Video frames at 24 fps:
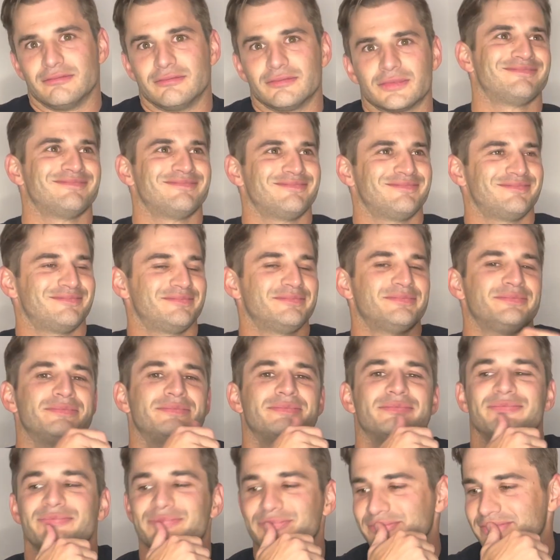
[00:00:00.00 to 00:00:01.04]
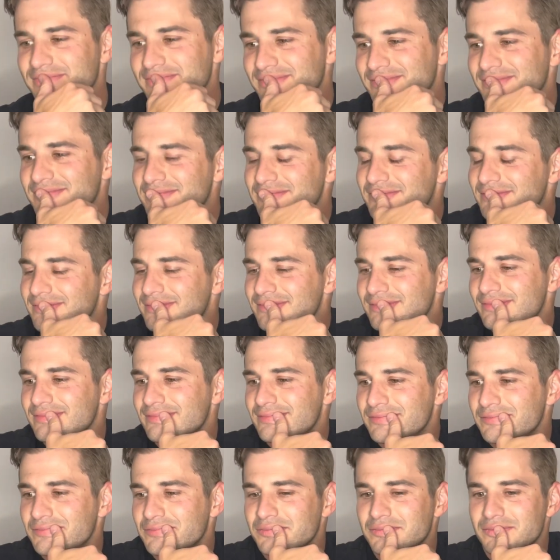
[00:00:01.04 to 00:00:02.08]
Do you ever have to do things
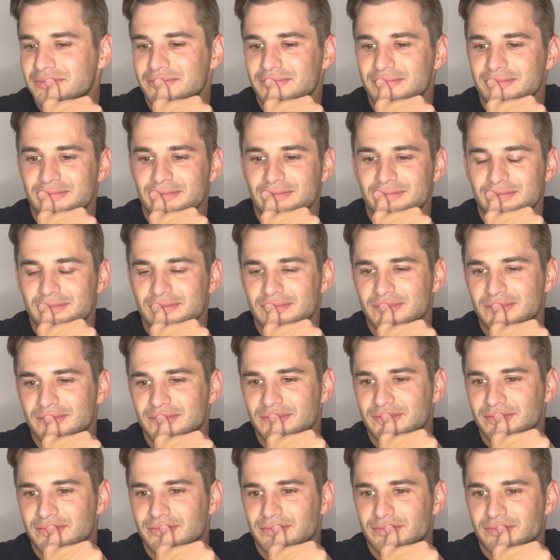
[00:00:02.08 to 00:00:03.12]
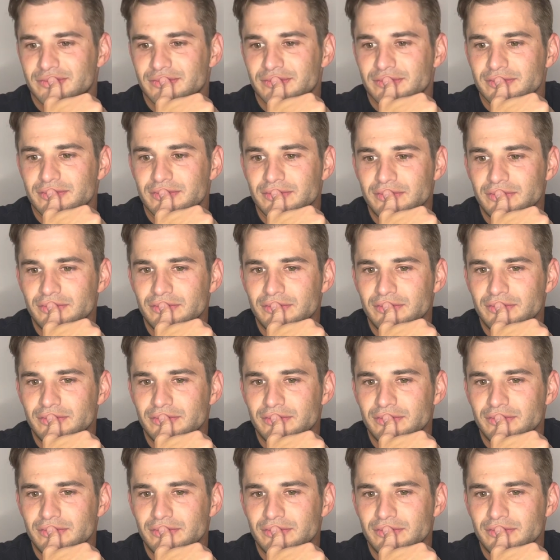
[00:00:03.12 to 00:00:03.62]
on shoots you don't really want to do?